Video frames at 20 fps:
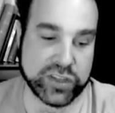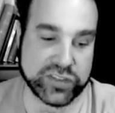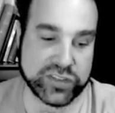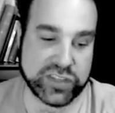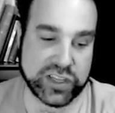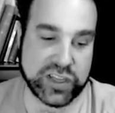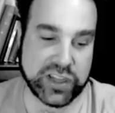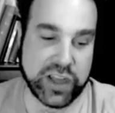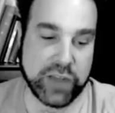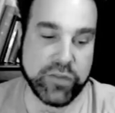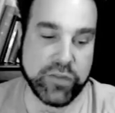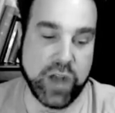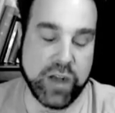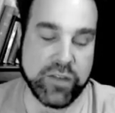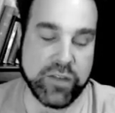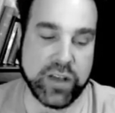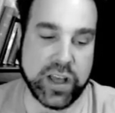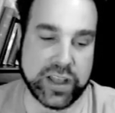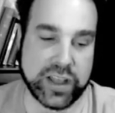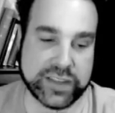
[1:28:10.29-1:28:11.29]
to a
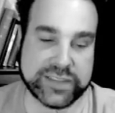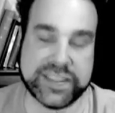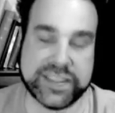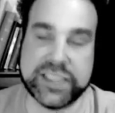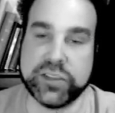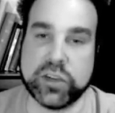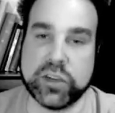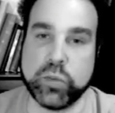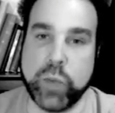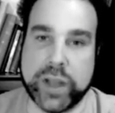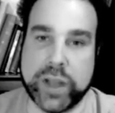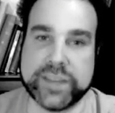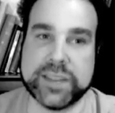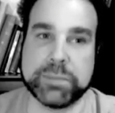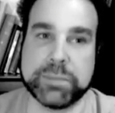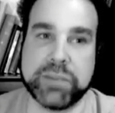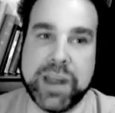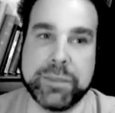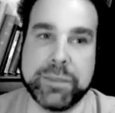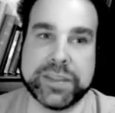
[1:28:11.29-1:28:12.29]
uh, secret white
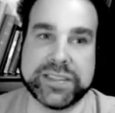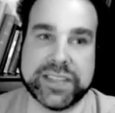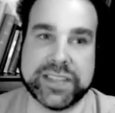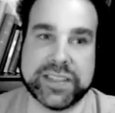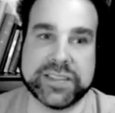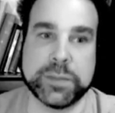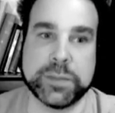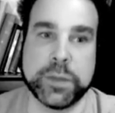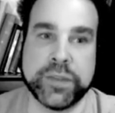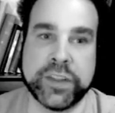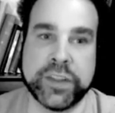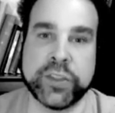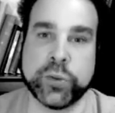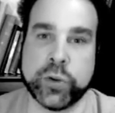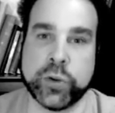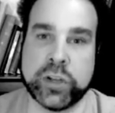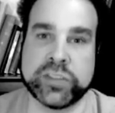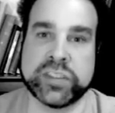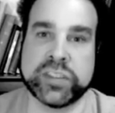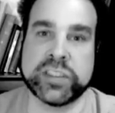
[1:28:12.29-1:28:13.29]
supremacist moving through
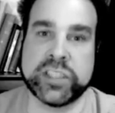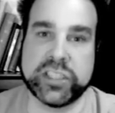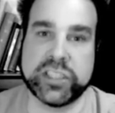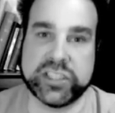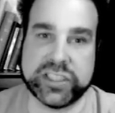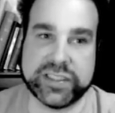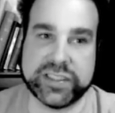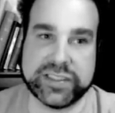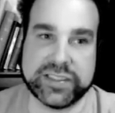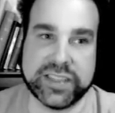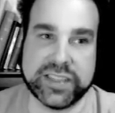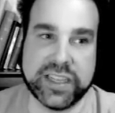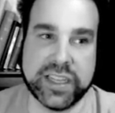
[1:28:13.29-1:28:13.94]
our institutions